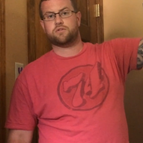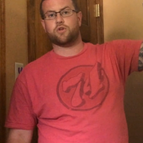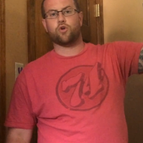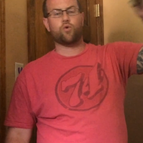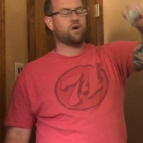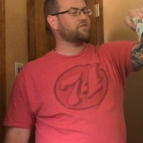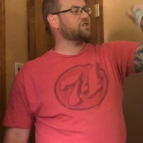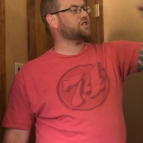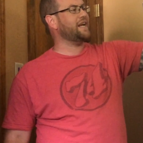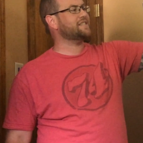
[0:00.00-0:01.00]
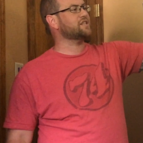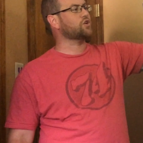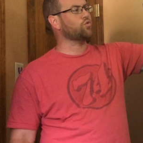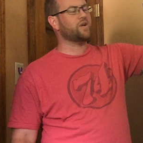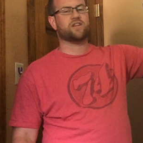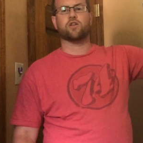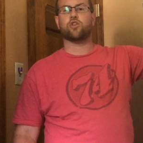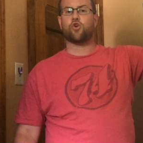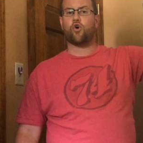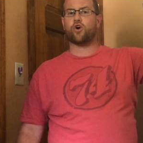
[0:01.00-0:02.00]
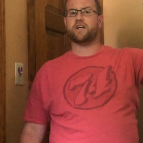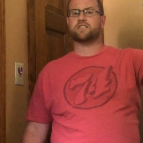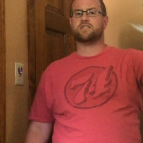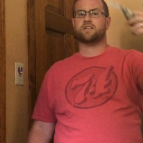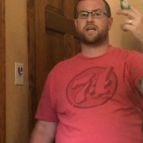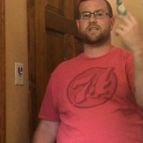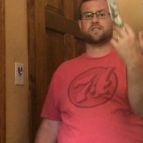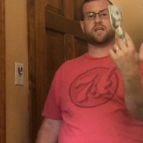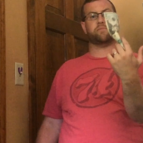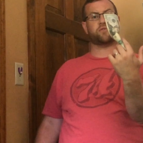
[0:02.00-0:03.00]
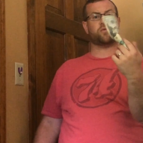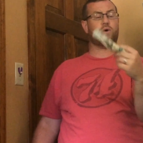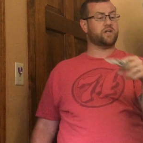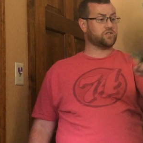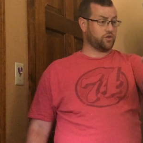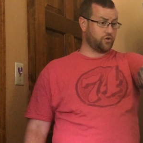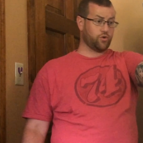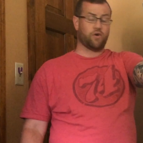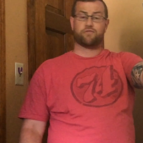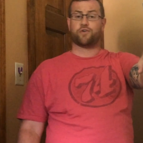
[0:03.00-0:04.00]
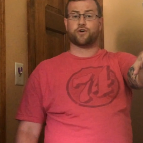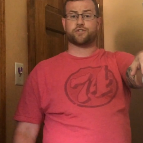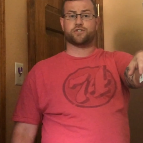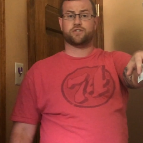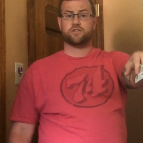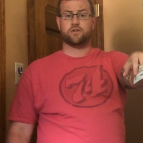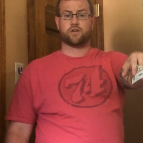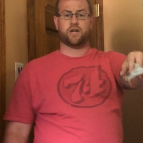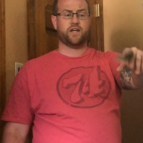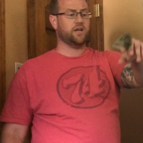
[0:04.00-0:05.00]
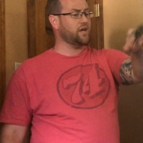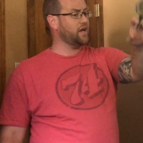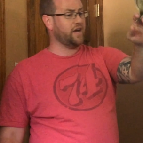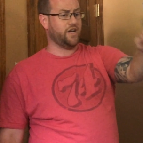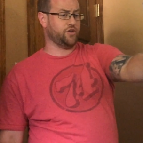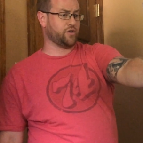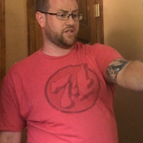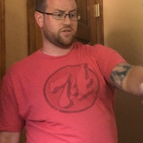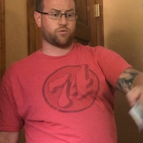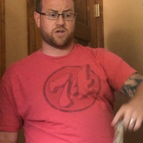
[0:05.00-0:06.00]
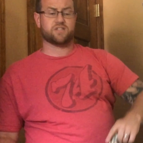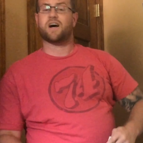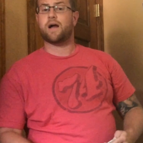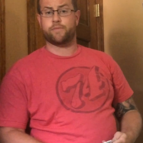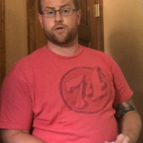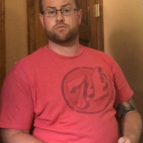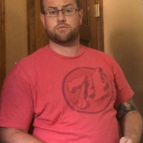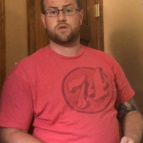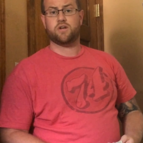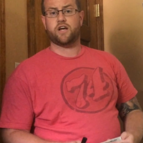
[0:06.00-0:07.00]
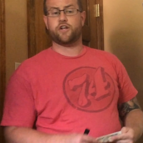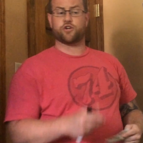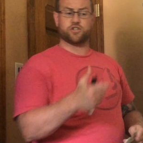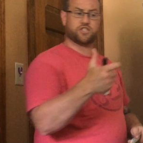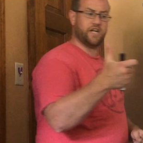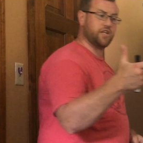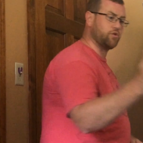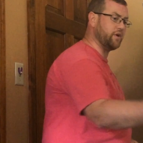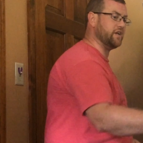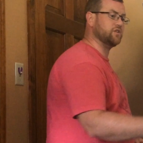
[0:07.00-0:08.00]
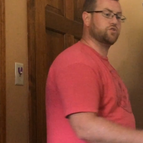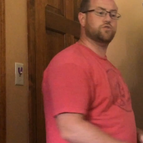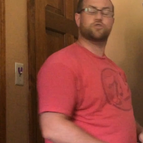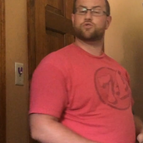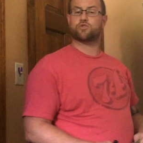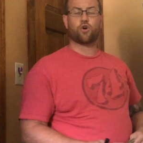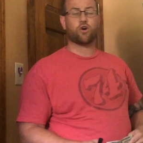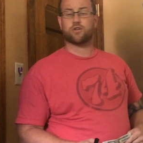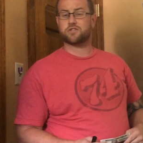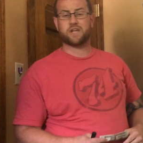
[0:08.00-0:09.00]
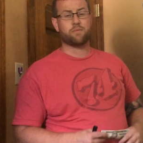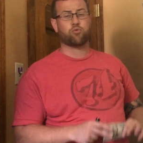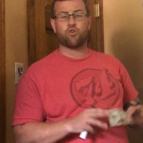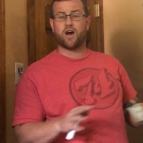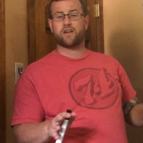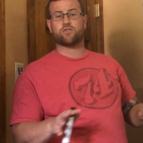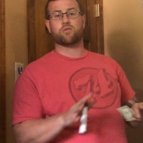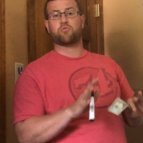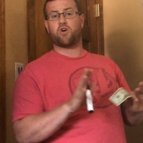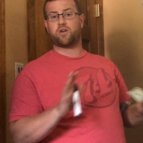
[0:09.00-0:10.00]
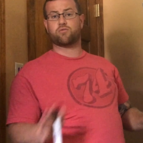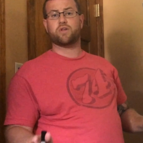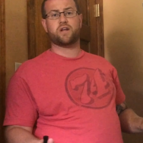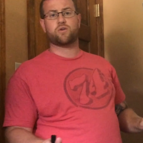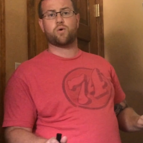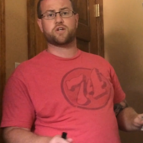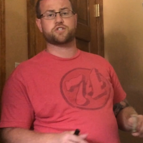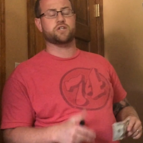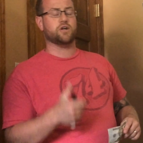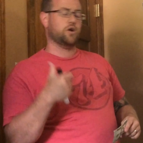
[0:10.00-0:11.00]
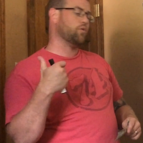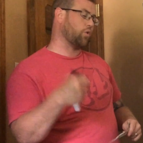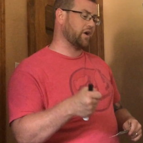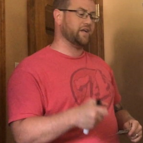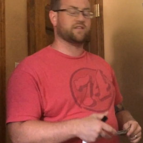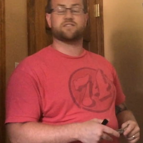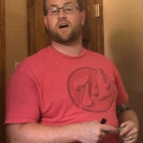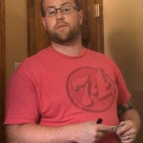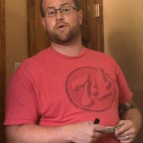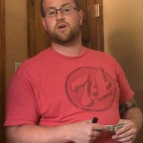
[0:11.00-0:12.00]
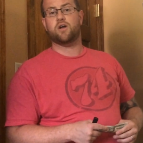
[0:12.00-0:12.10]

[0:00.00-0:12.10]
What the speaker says: So whoever stays in the greet the longest gets to keep the 20. So you go first, okay? And you get we're going to time you. And you're going to stay in the greet. And as soon as you say product or a product-related question, we're going to hit the timer.